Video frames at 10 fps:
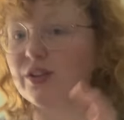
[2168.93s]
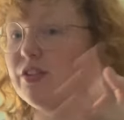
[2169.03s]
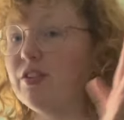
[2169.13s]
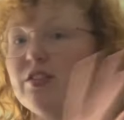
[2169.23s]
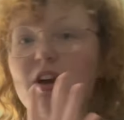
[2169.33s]

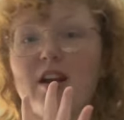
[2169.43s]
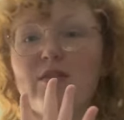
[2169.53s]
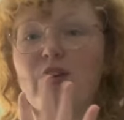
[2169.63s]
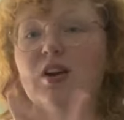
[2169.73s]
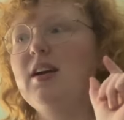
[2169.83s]
She's not
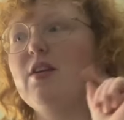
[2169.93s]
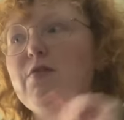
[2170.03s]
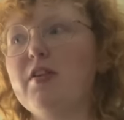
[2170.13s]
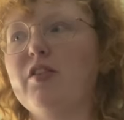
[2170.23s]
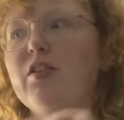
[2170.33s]
ever
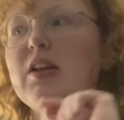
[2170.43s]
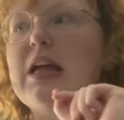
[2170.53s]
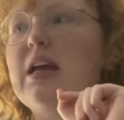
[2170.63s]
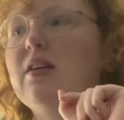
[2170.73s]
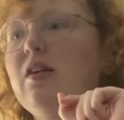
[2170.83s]

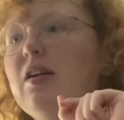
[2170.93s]
officially